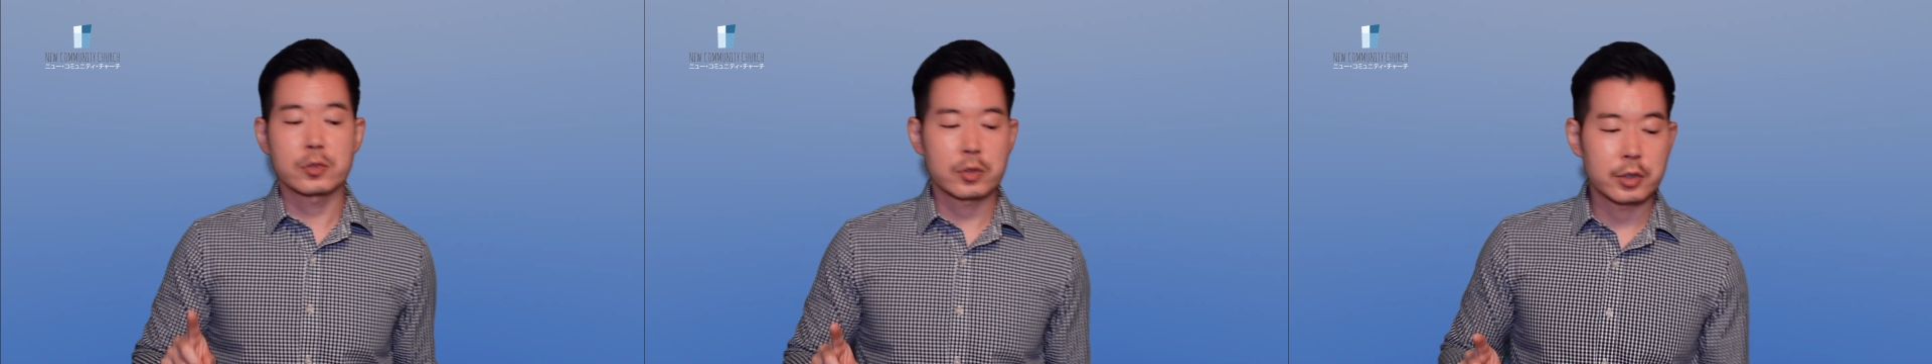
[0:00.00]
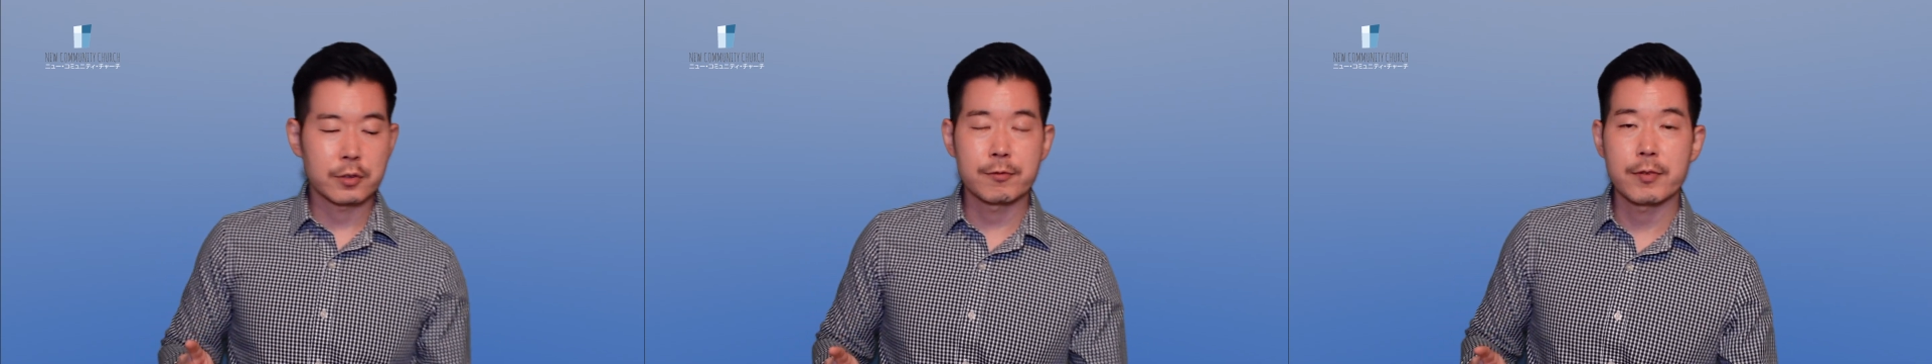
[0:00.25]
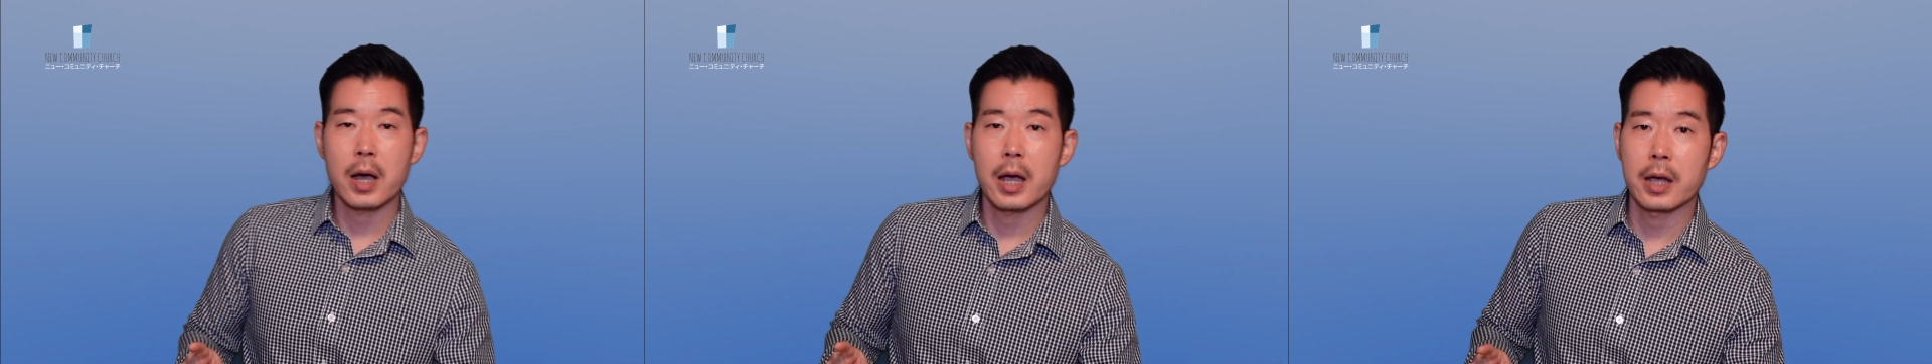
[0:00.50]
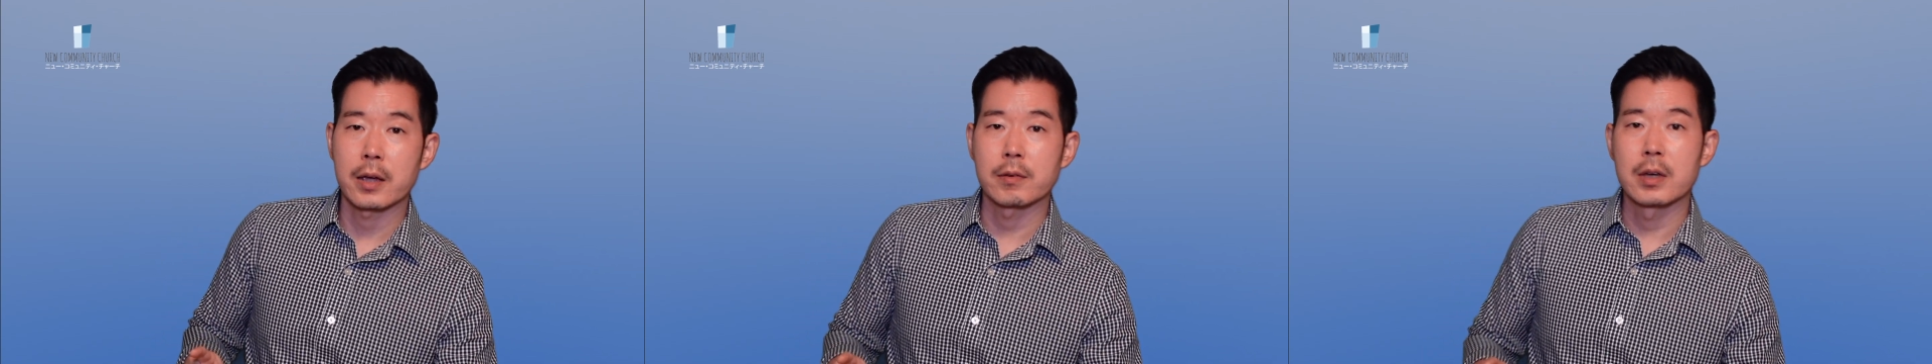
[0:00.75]

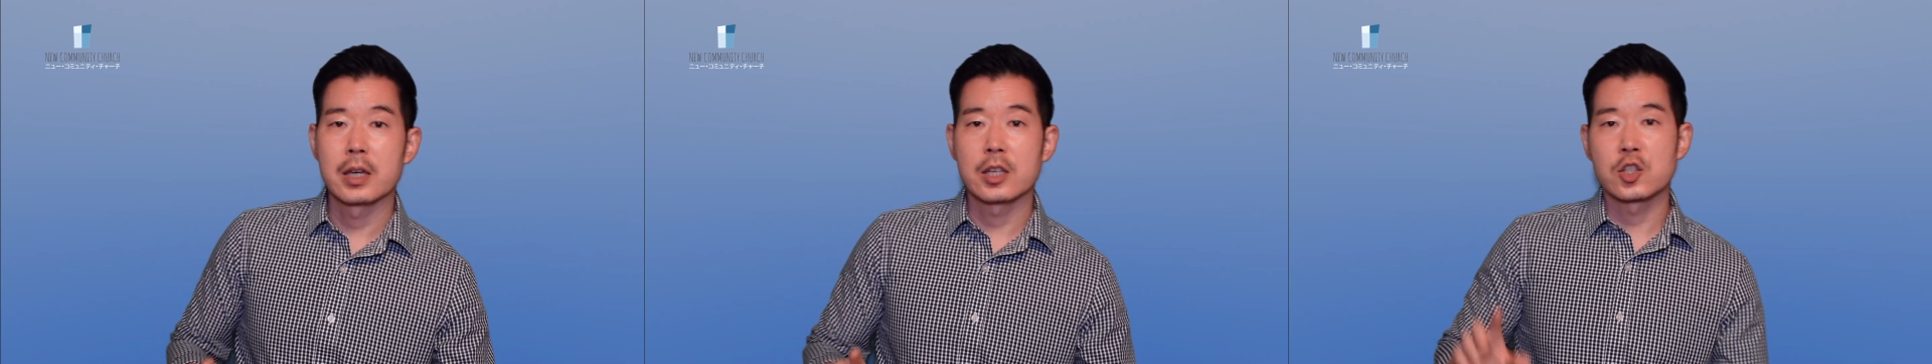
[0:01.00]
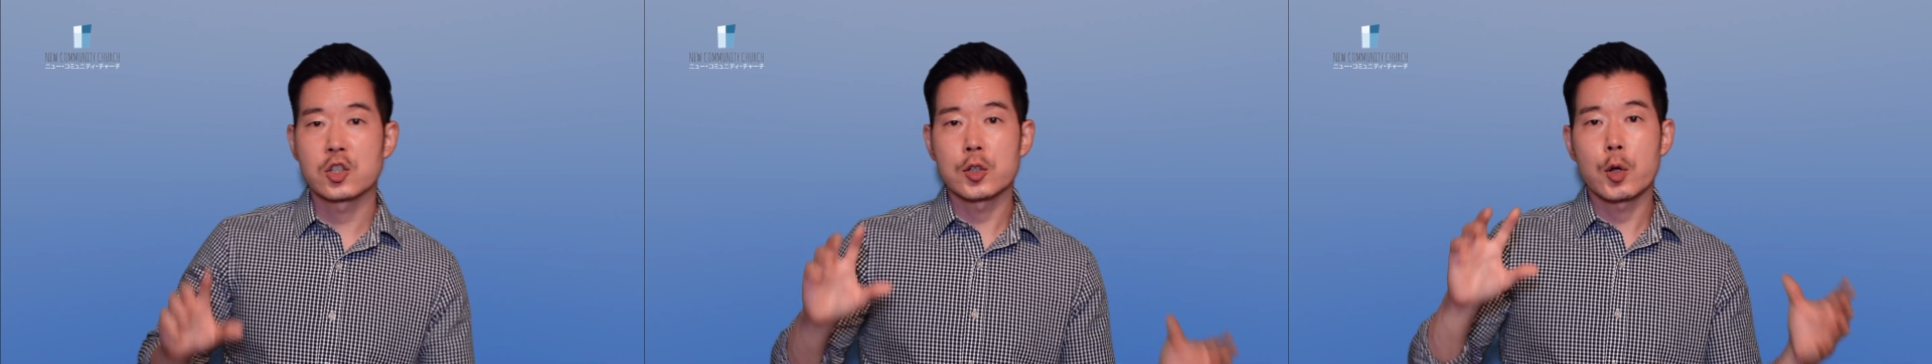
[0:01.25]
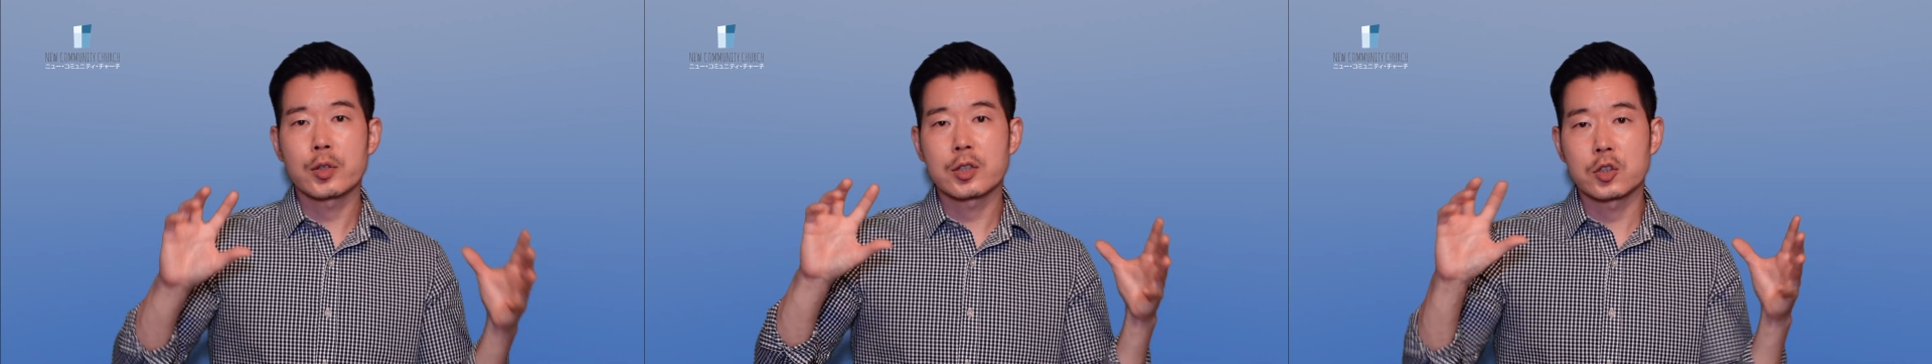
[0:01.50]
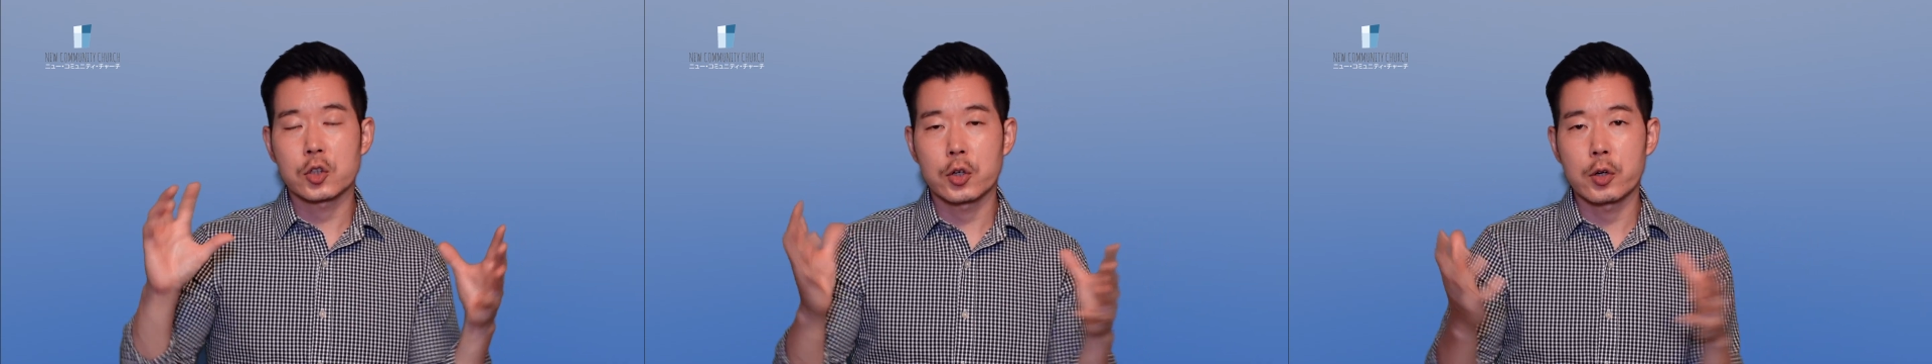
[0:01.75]
35, it slowly
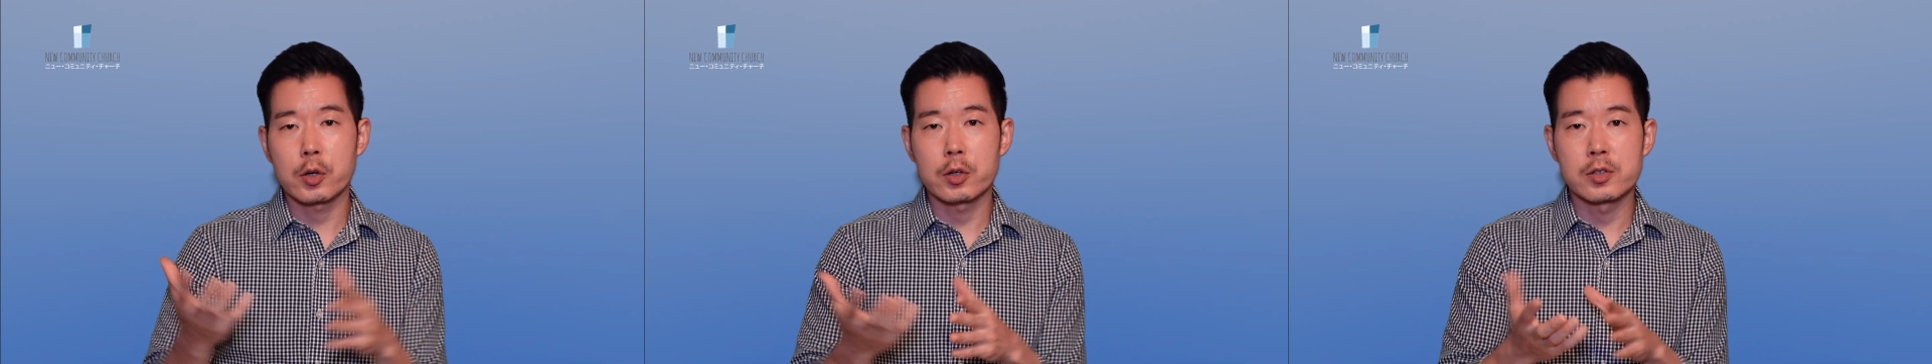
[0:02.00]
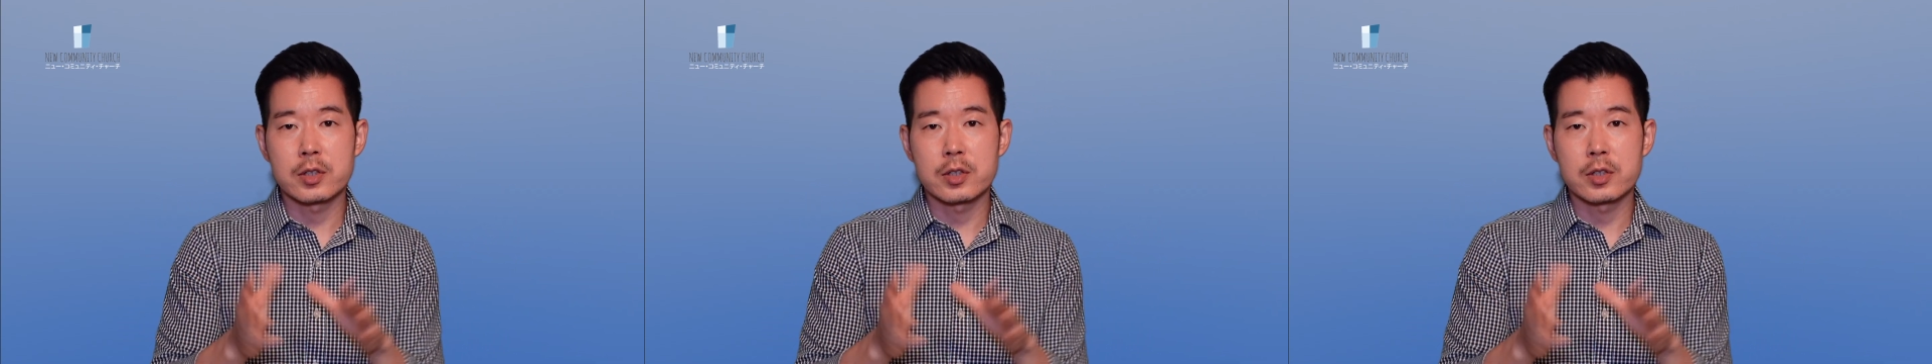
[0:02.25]
turns